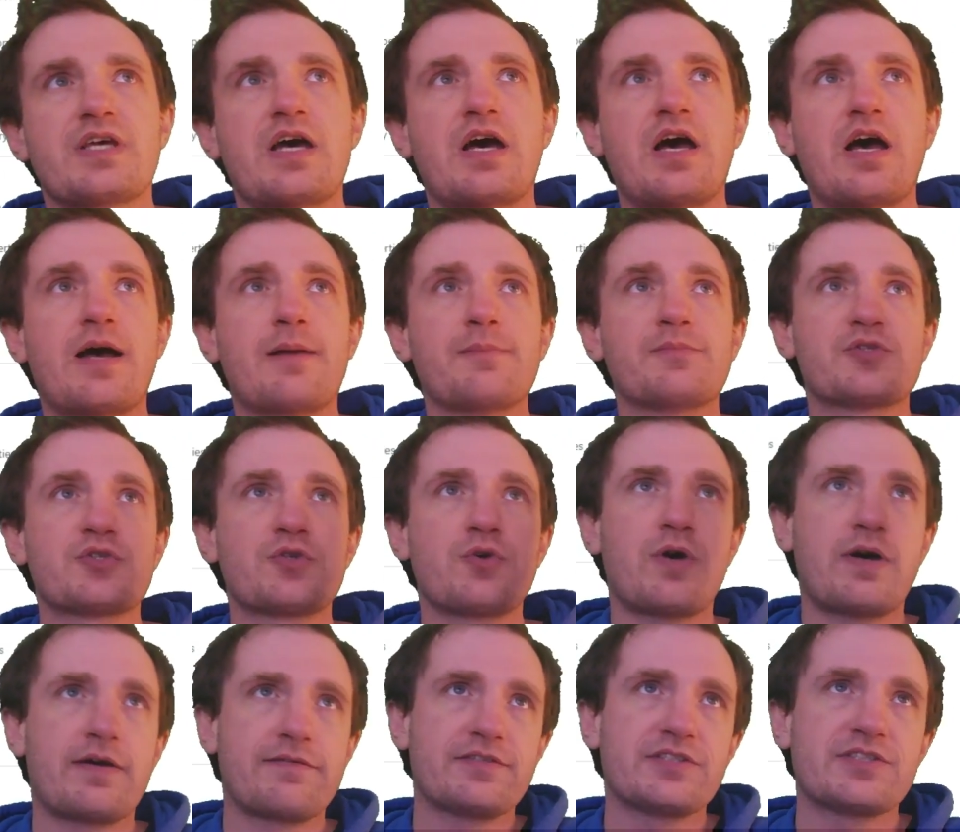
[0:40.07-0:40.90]
Um, so
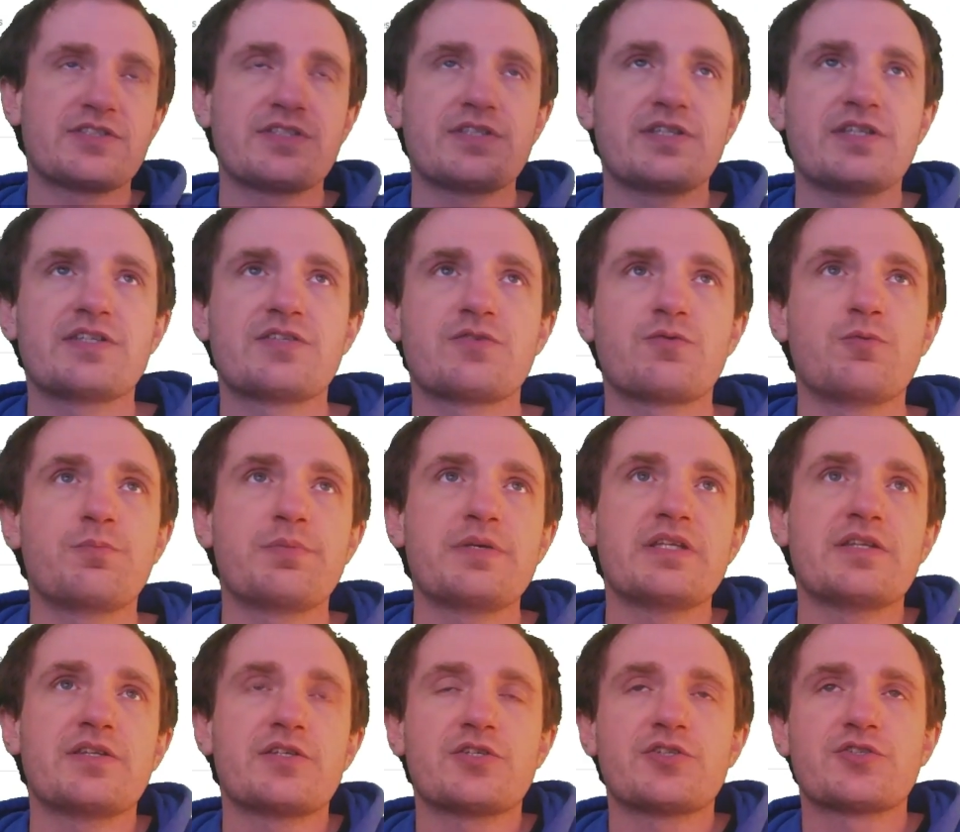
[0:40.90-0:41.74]
obviously this will be
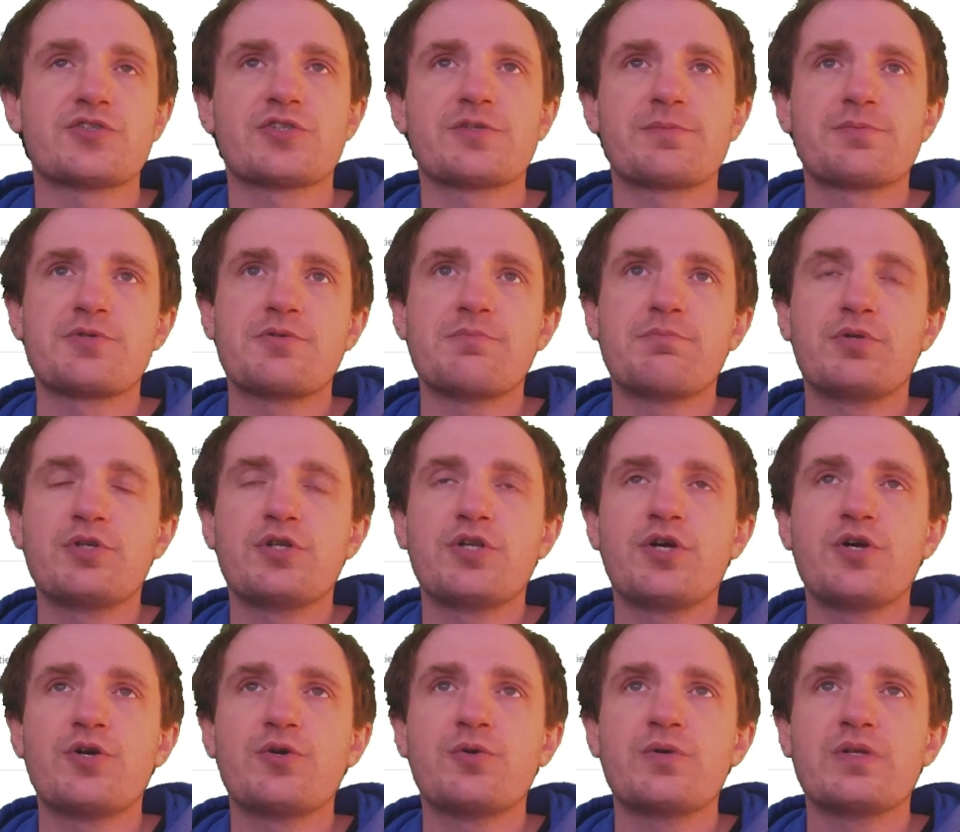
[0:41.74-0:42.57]
in the description
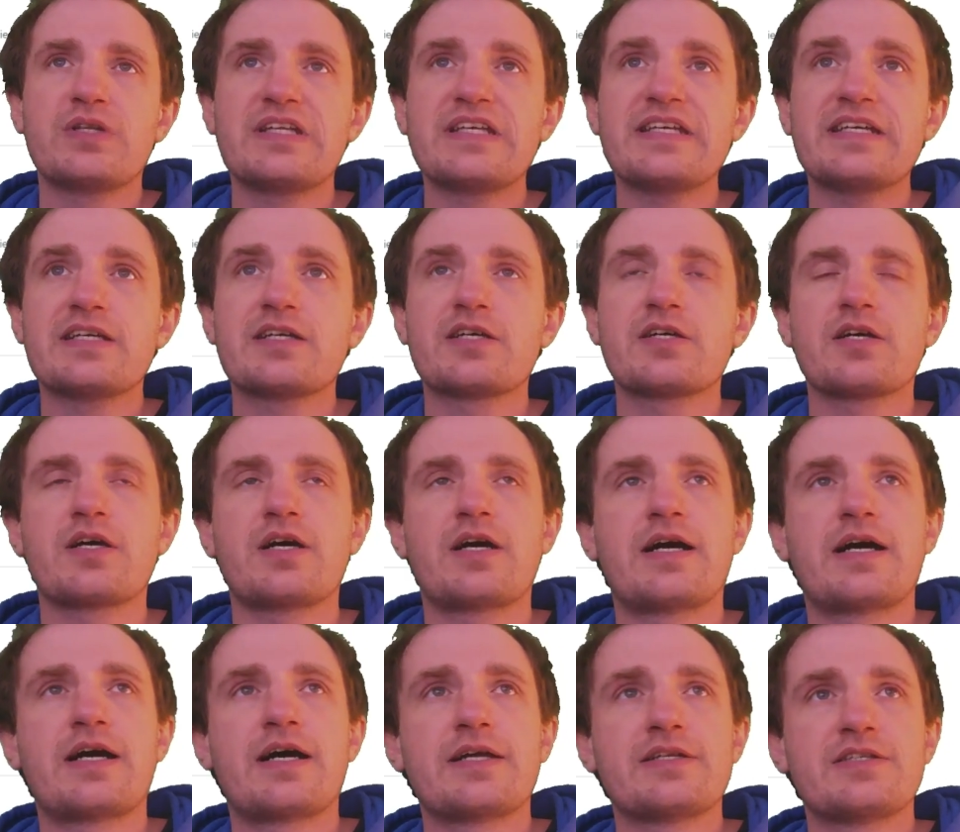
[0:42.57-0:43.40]
below, a link
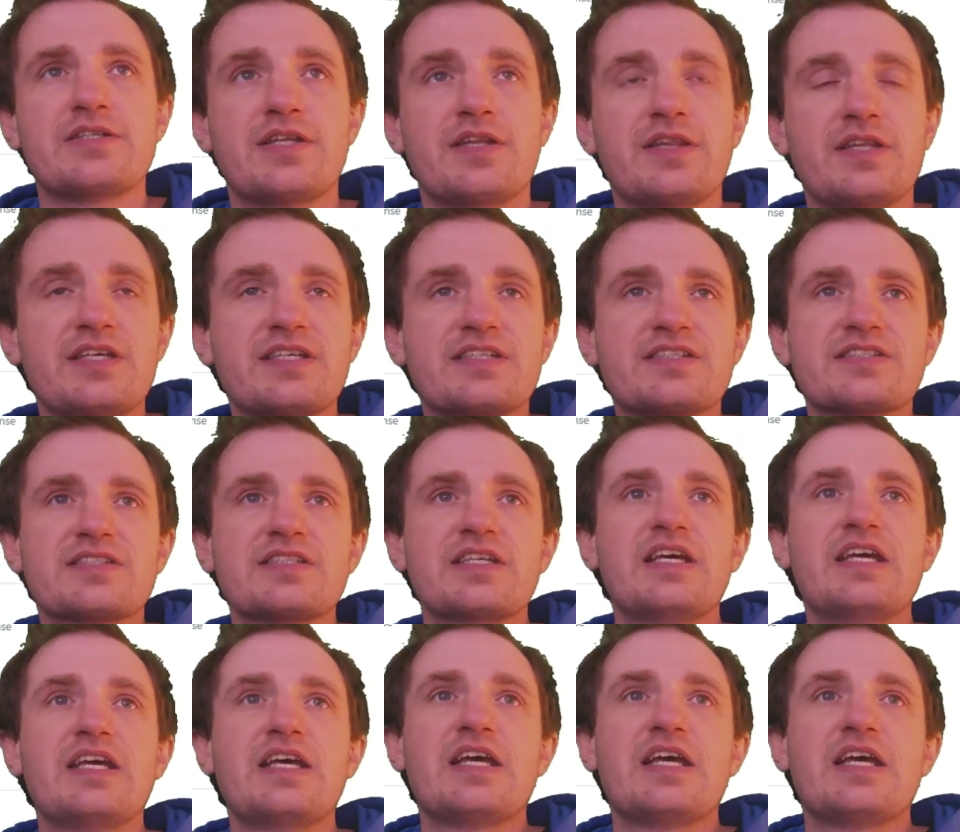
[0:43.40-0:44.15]
uh, to this.